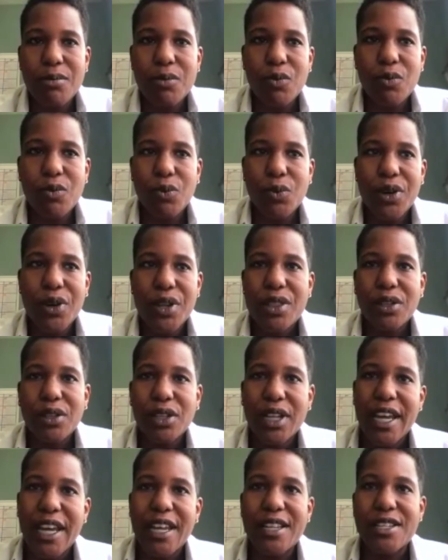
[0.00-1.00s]
with the
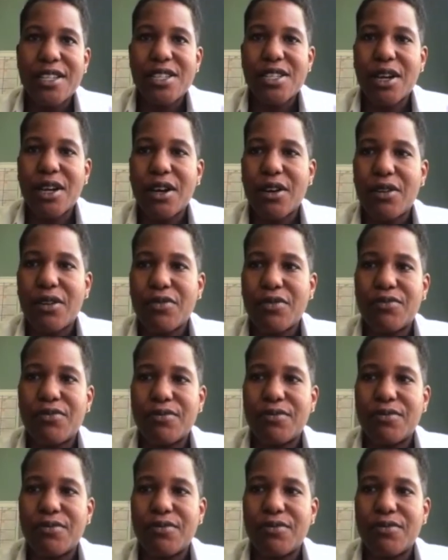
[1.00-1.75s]
lens of